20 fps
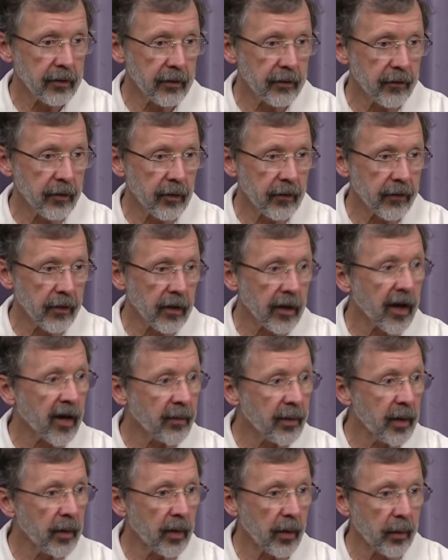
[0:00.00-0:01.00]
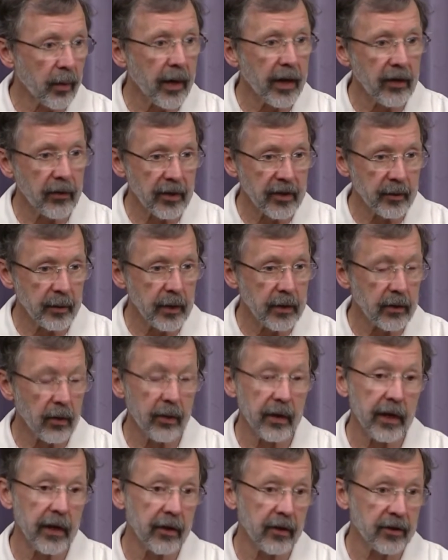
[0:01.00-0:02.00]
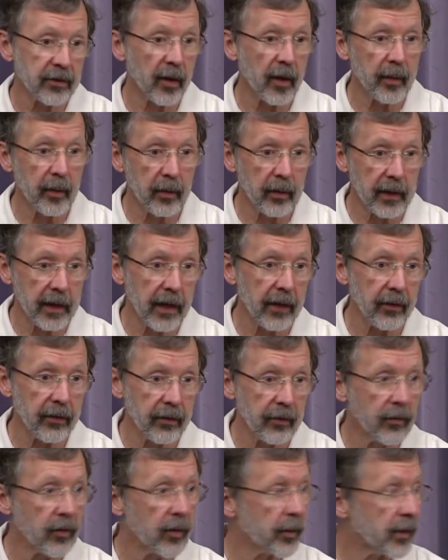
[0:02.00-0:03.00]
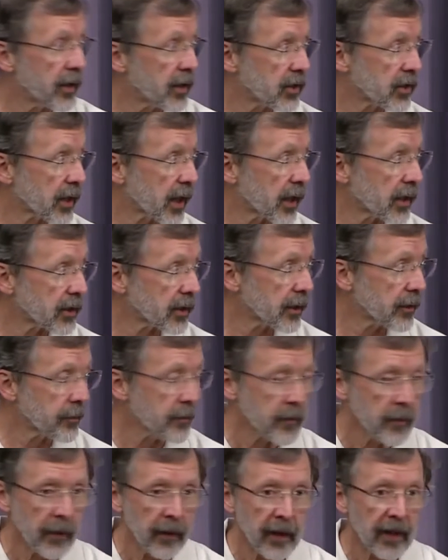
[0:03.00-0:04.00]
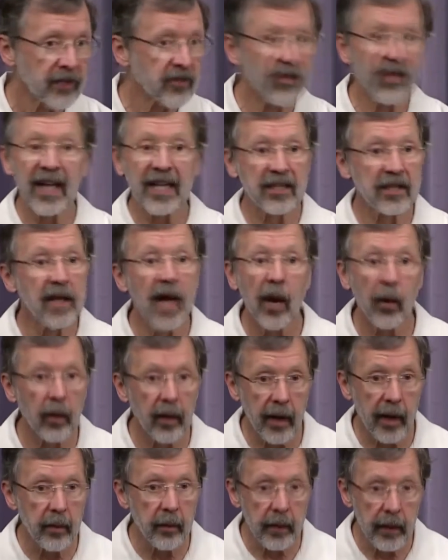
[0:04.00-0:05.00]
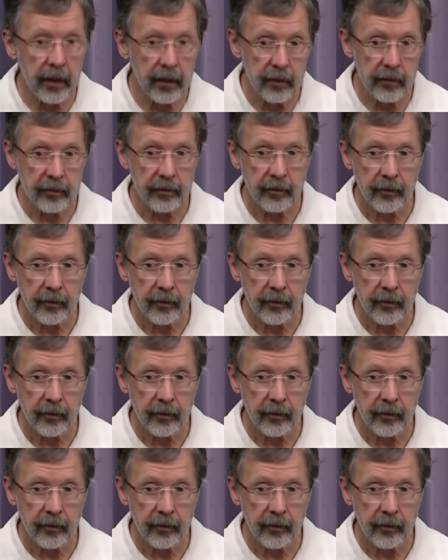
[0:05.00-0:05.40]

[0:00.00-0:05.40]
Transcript: for a lot of people, a brain trust means, oh, you get your smart people together in your room and you discuss it. So that's not what I mean.